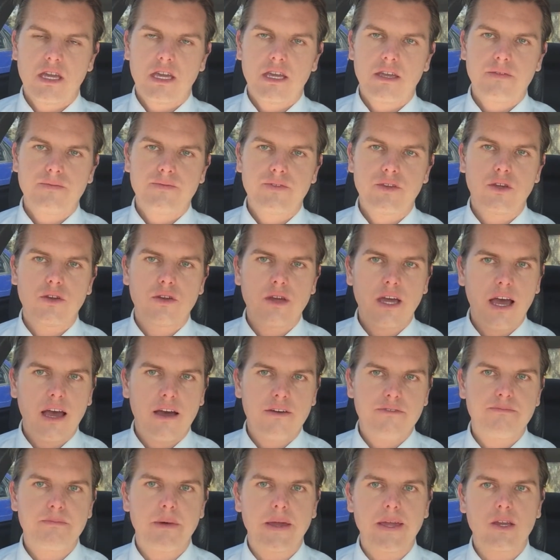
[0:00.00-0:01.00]
if you
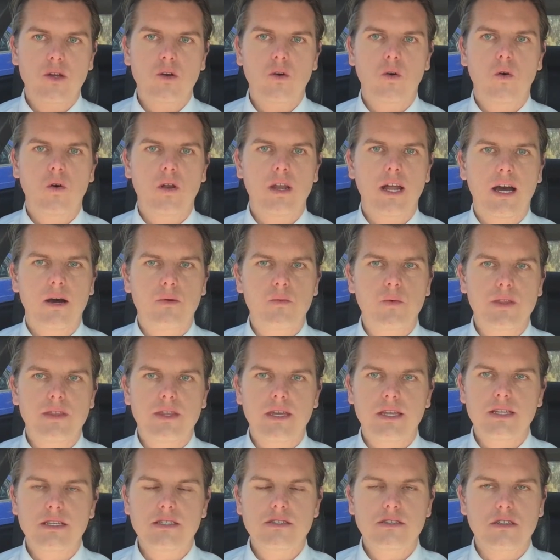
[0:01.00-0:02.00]
have been caught up with
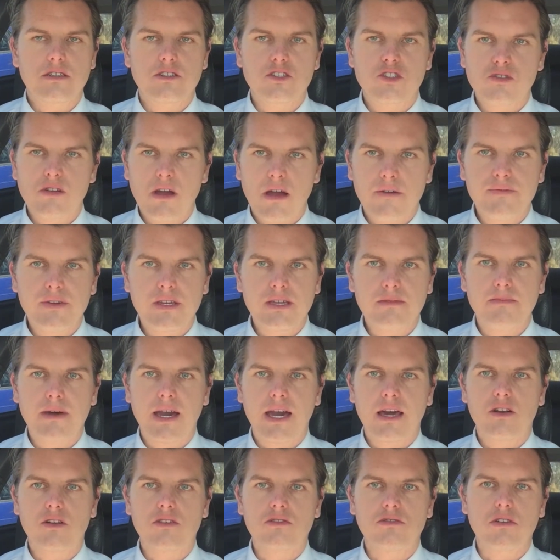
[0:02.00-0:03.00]
any sort of traffic
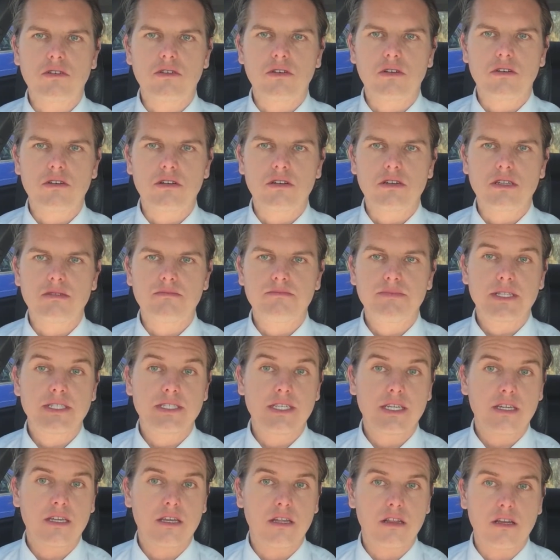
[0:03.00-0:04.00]
matter, or in
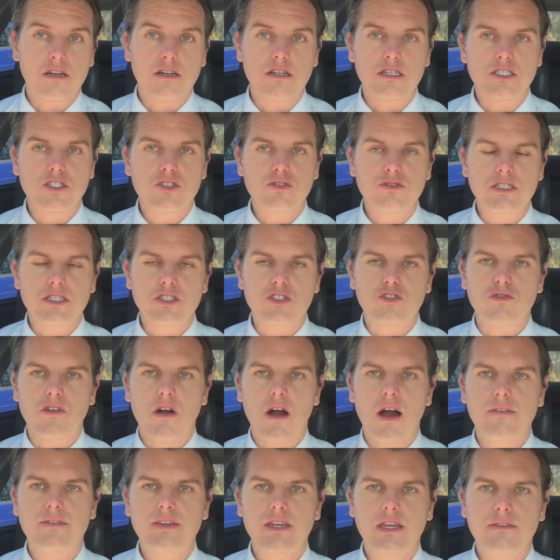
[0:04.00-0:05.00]
particular a drink
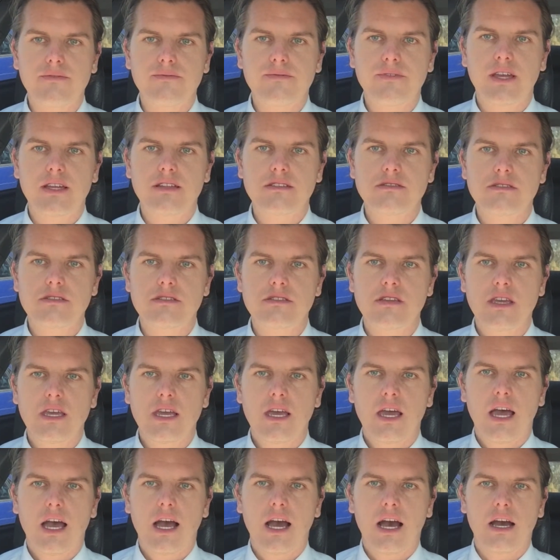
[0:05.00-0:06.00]
driving offence
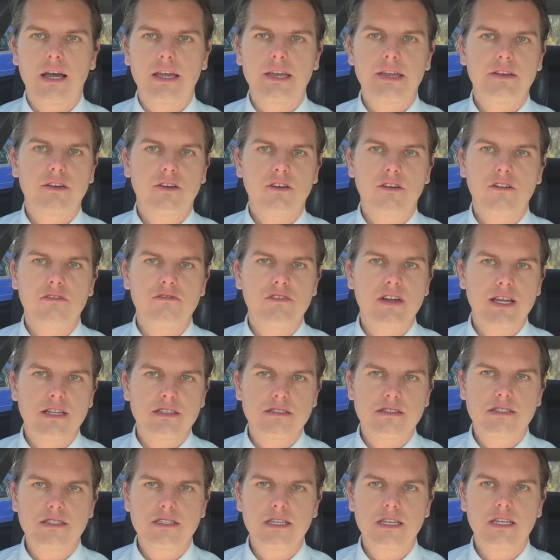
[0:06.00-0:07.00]
in or
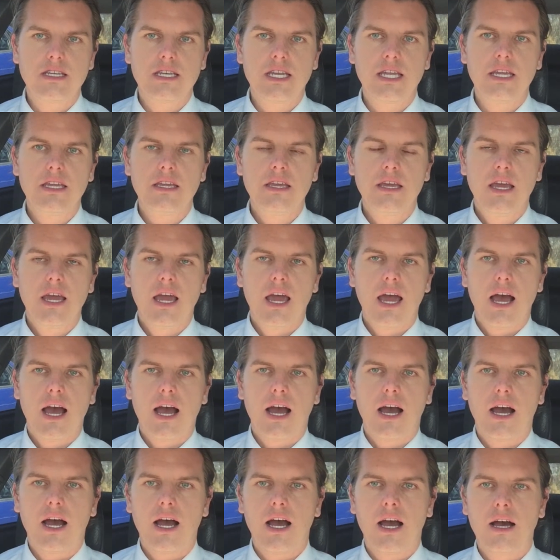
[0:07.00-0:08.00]
around Sydney,
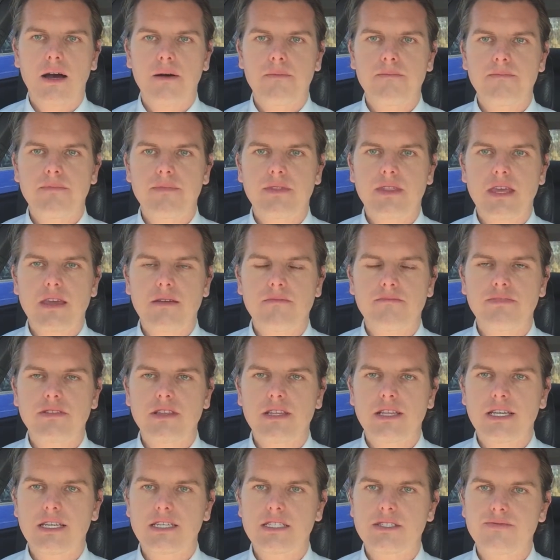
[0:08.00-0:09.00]
then
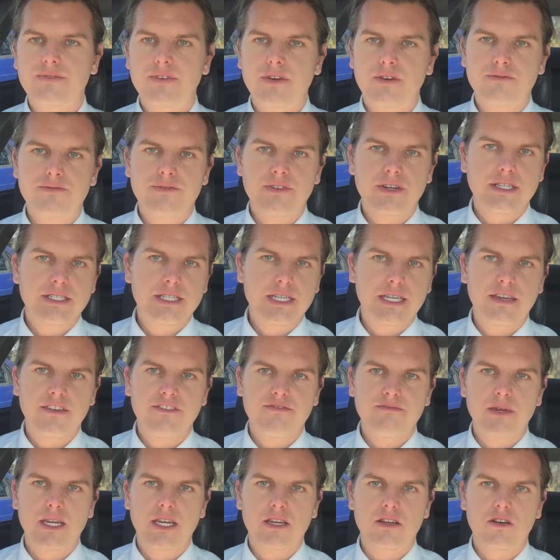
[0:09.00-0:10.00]
please feel free to
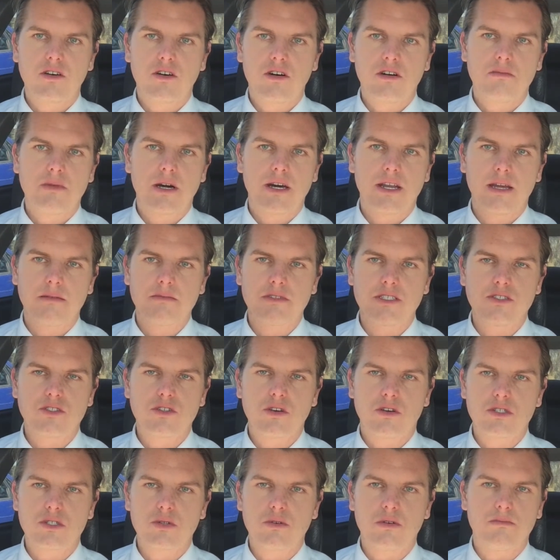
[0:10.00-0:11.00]
give me a call. My name is
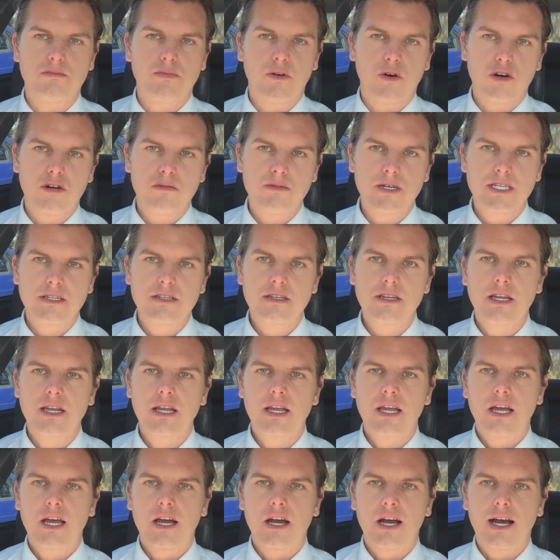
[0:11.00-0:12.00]
Joshua Boorman.
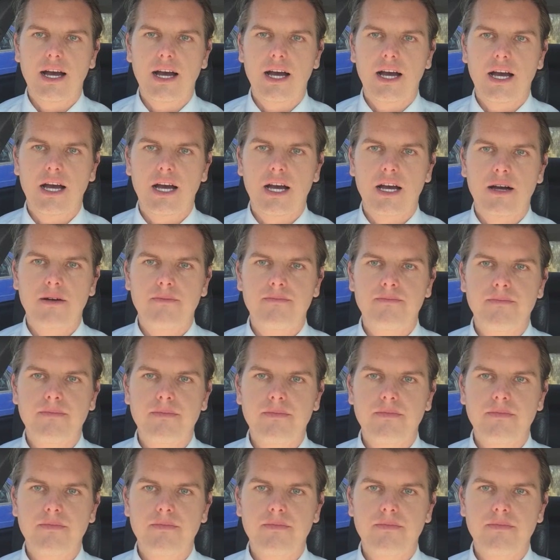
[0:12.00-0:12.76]
Our